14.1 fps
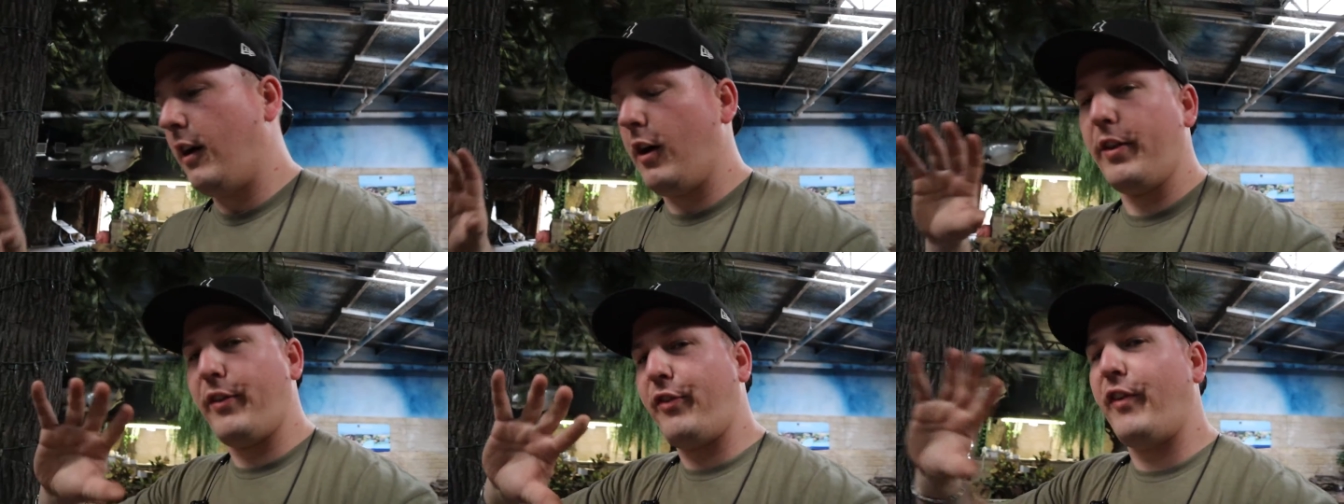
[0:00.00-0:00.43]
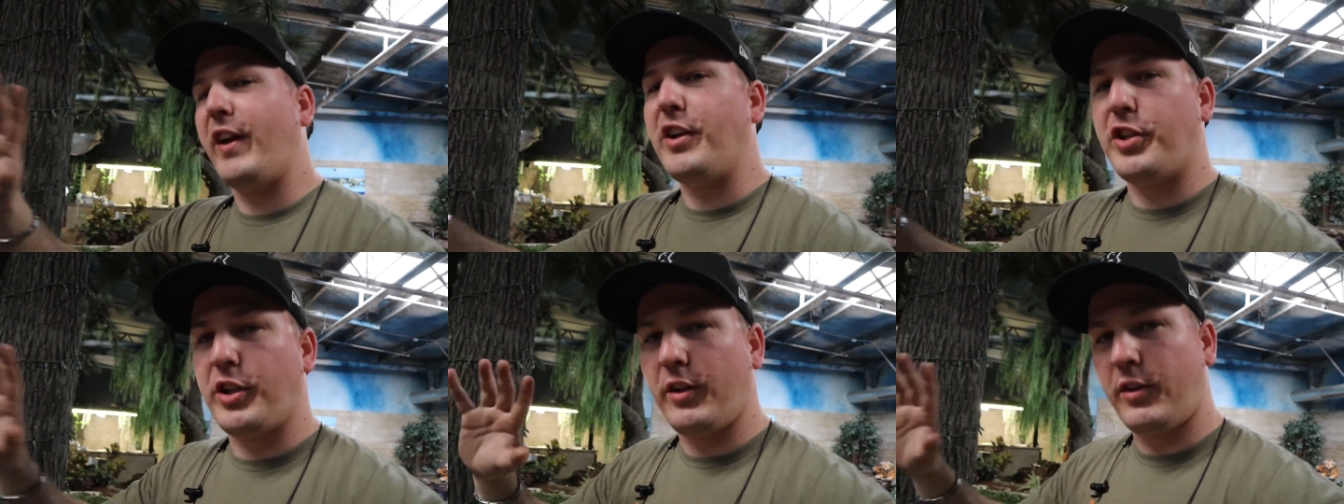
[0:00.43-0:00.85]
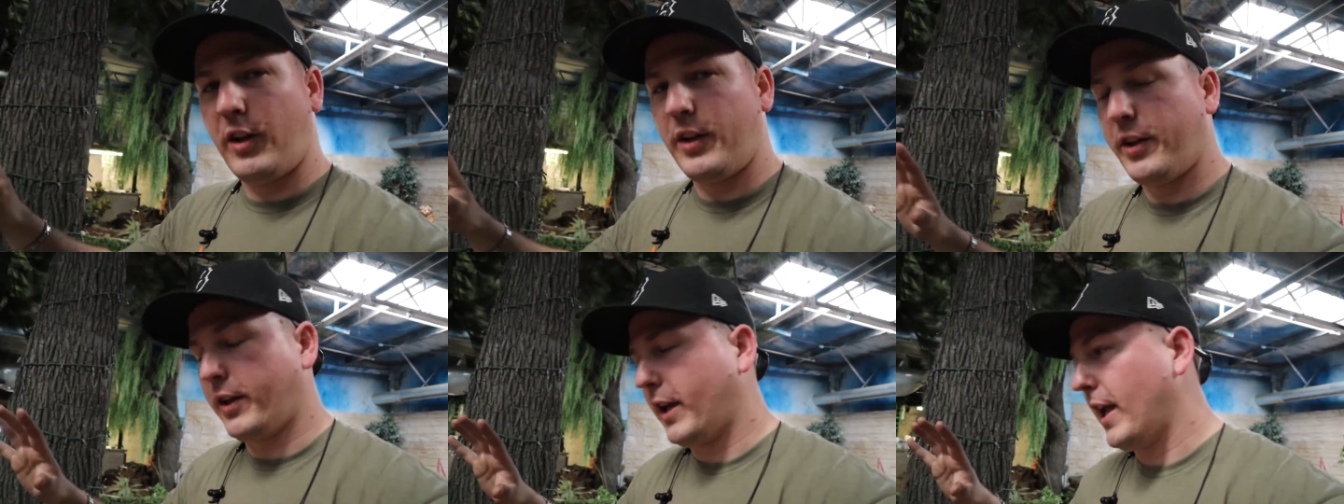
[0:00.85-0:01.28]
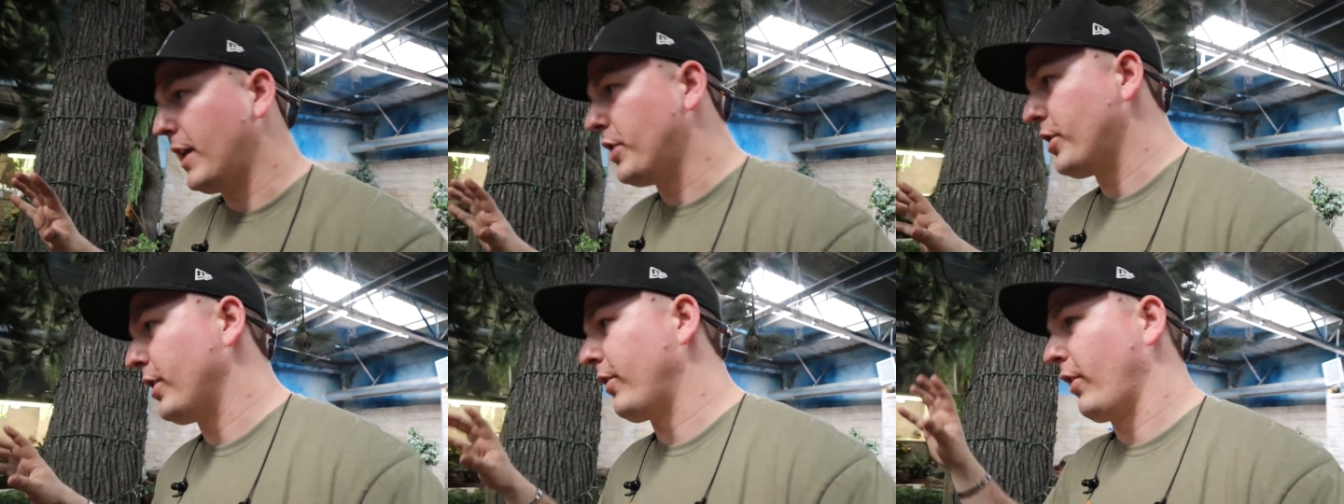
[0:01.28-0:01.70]
all the fascias on the
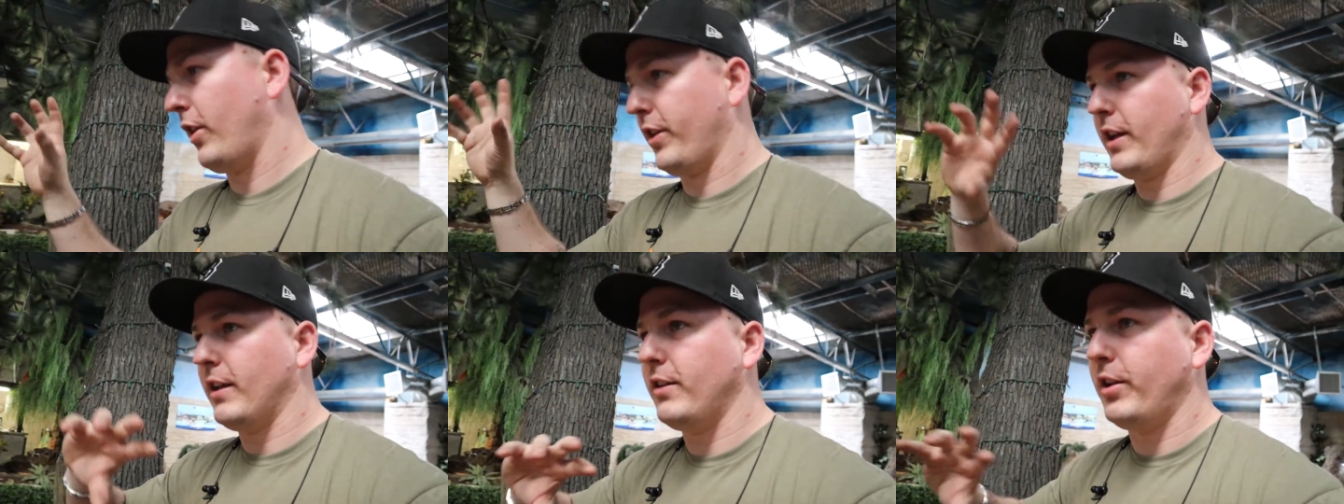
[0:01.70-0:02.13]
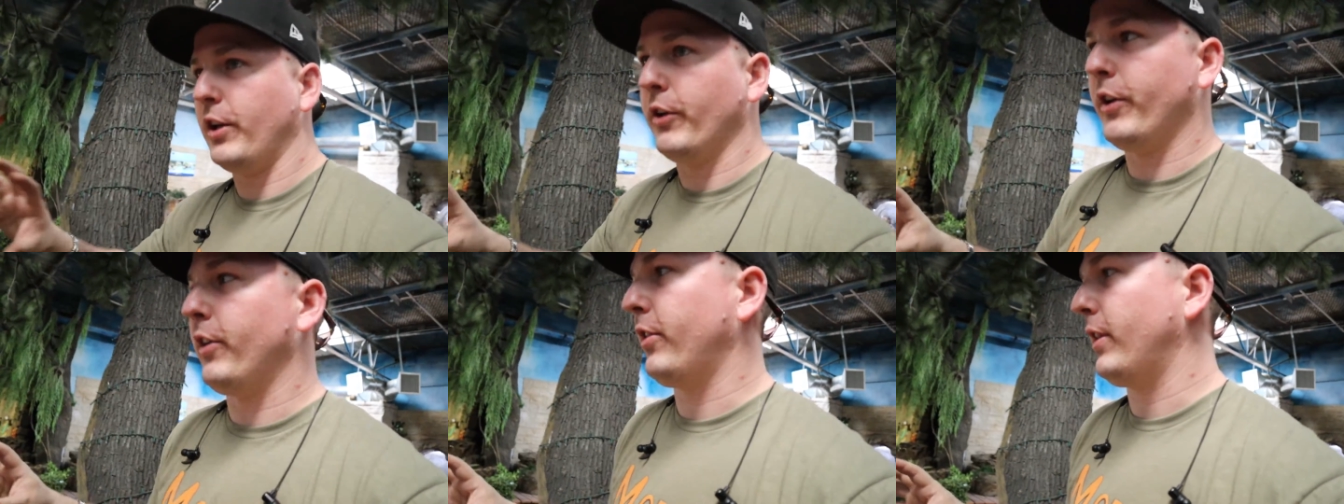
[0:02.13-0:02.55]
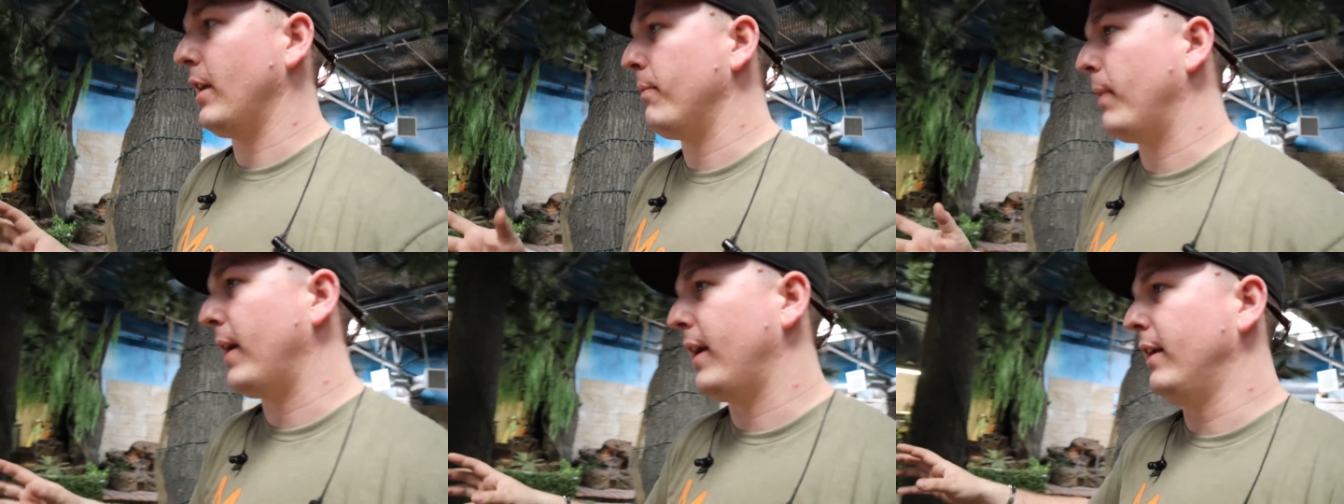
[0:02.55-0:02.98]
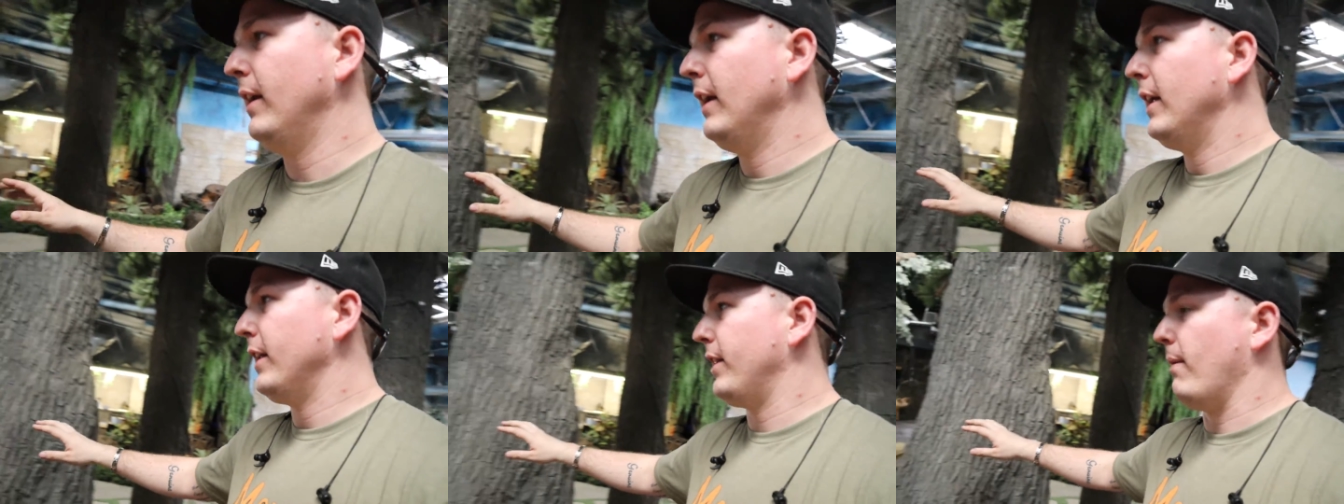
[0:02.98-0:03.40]
cages, all the interiors that they made
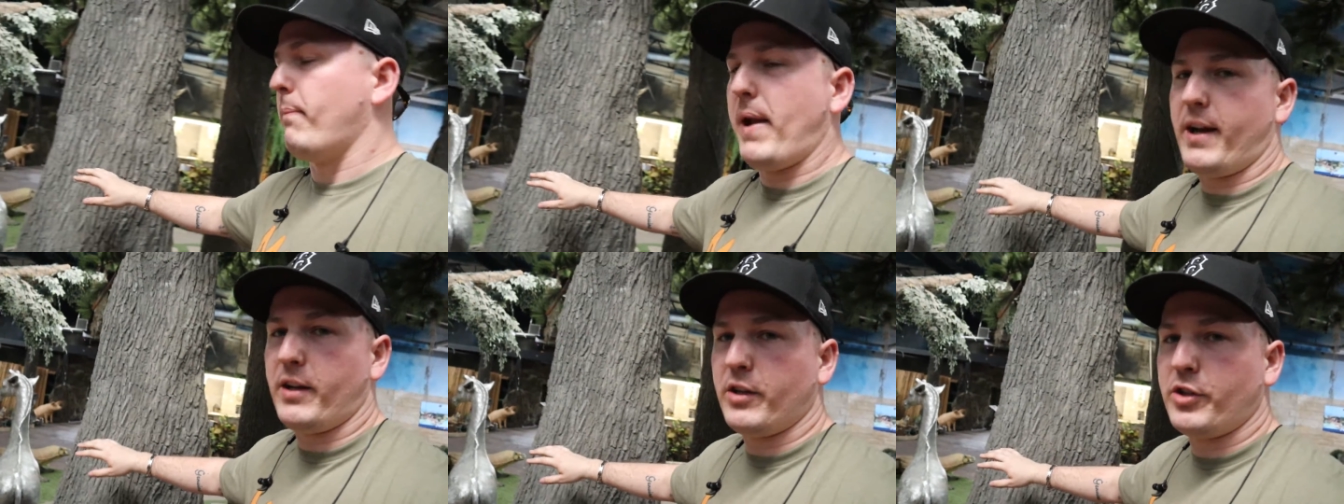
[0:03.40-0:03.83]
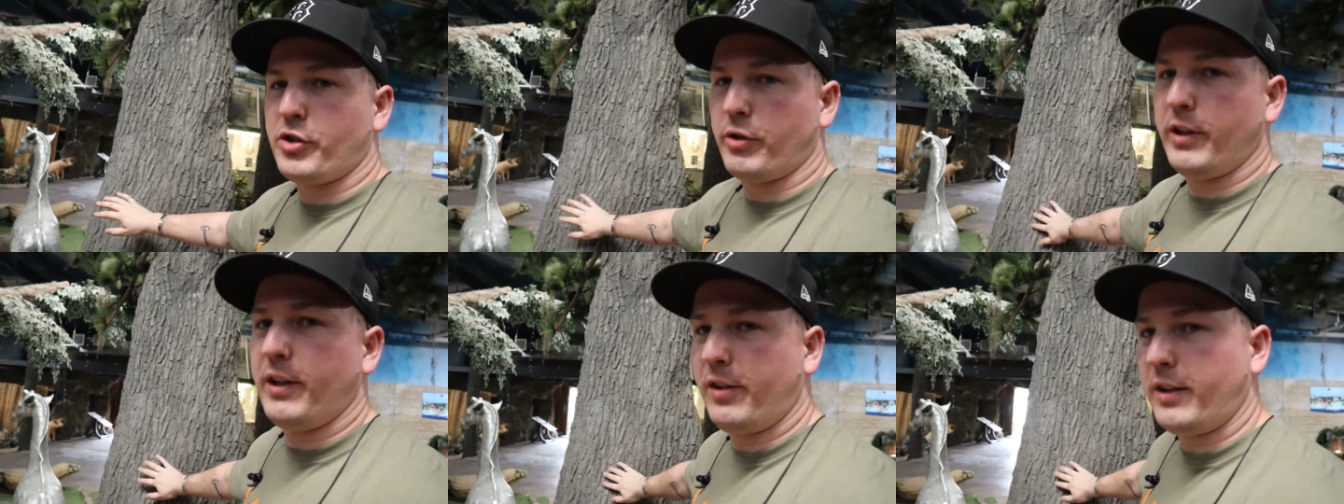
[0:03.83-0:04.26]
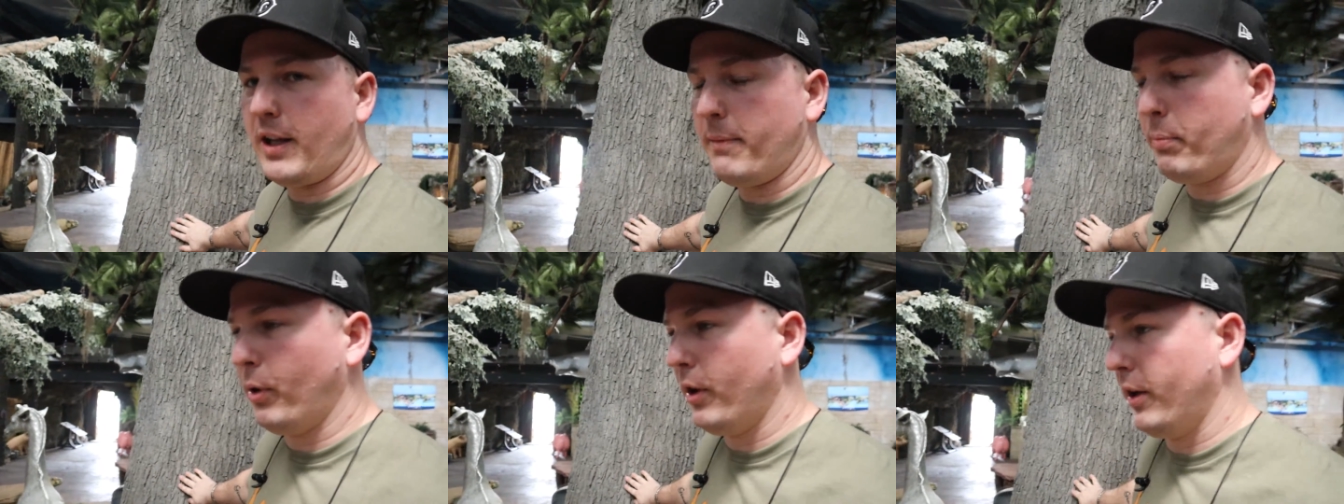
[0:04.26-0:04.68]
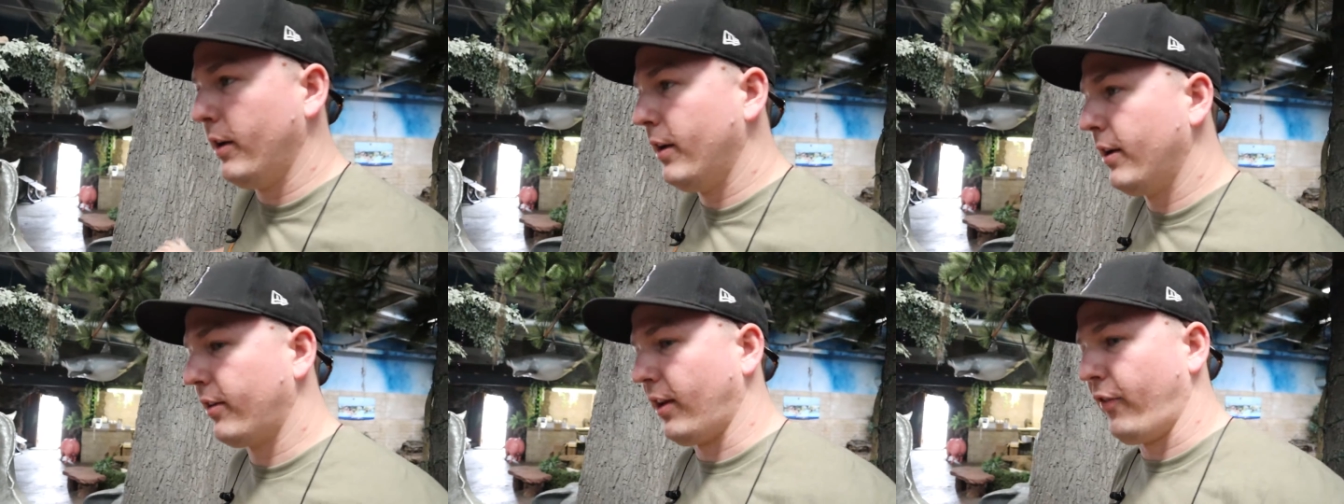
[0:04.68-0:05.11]
the banyan trees that they put,
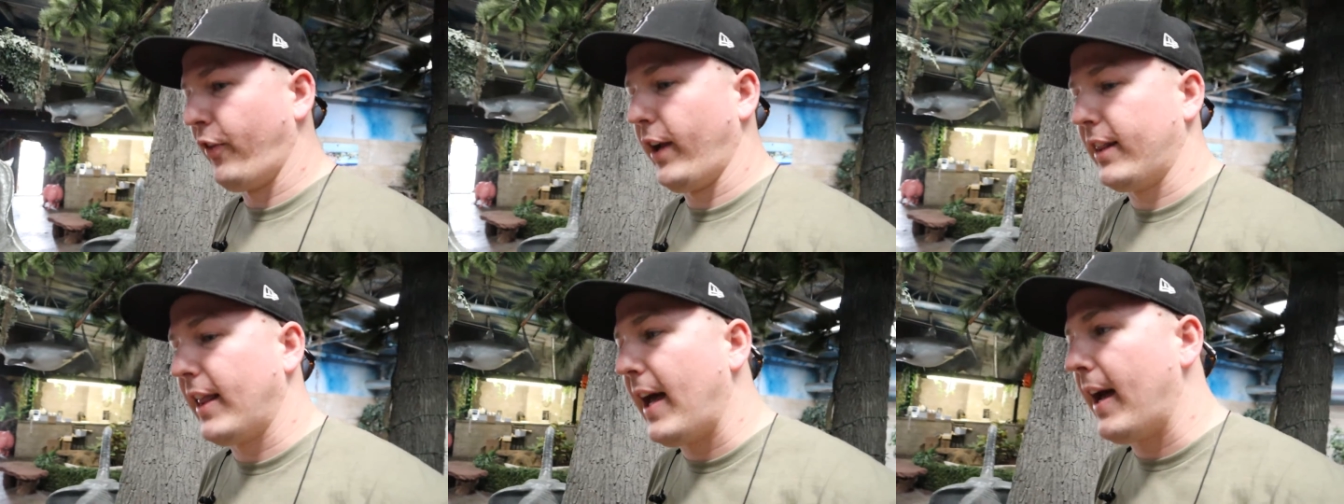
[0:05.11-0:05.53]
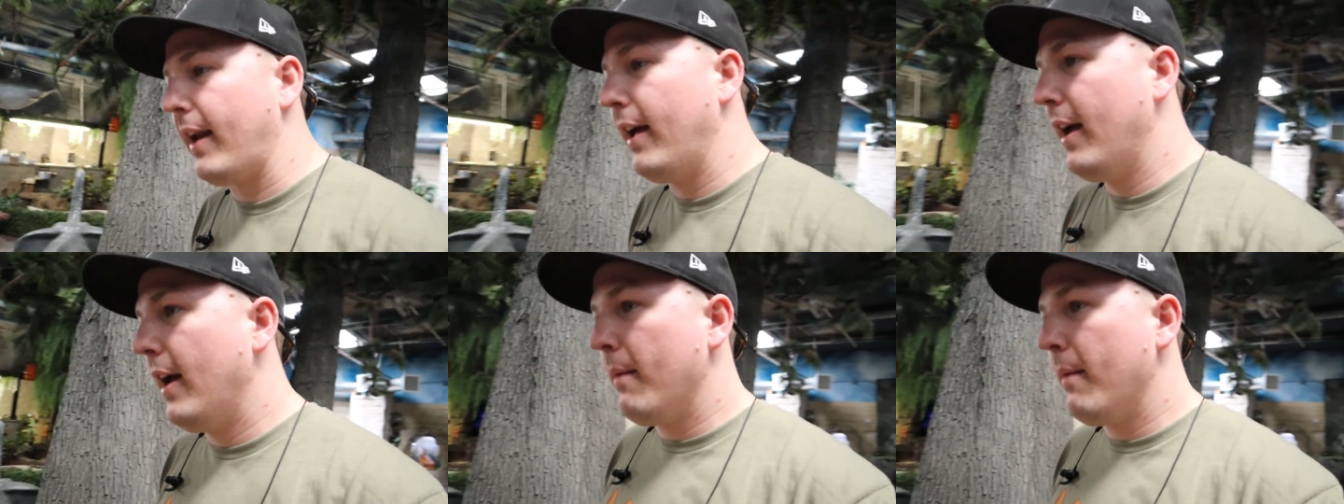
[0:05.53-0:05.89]
stuff like that.